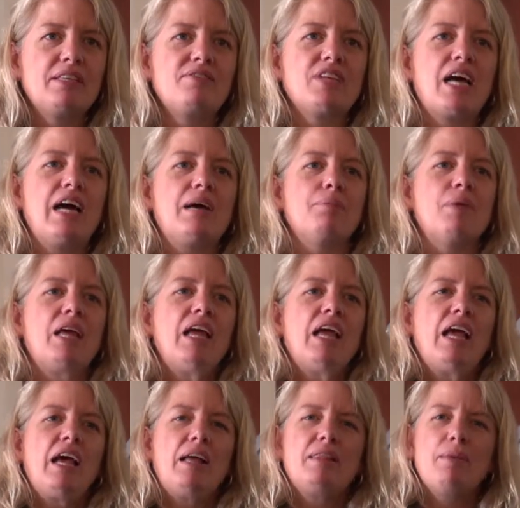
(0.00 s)
of time.
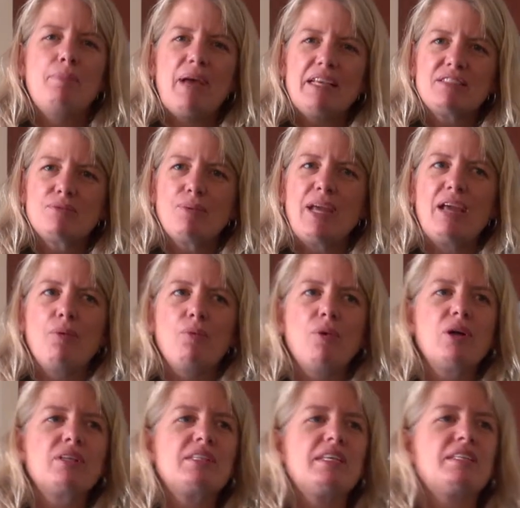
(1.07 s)
The best way it
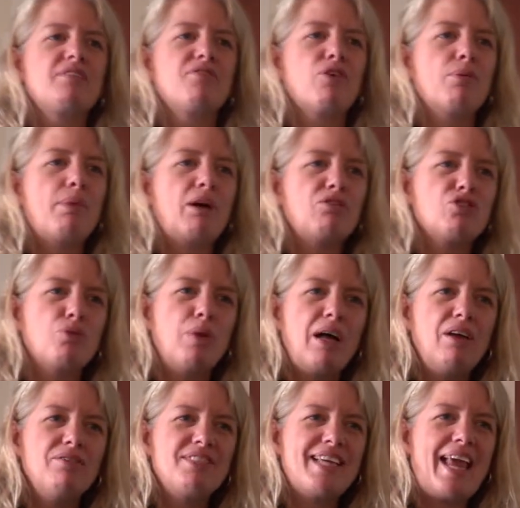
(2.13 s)
works is for about
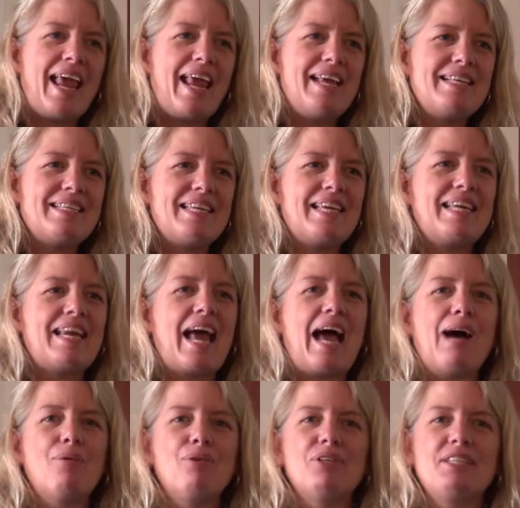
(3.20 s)
12 to 18
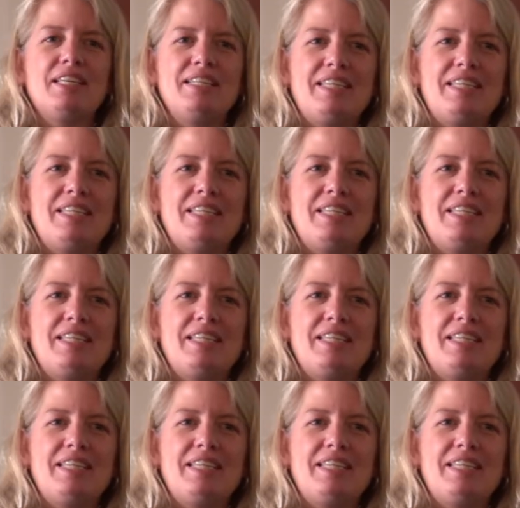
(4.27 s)
hours a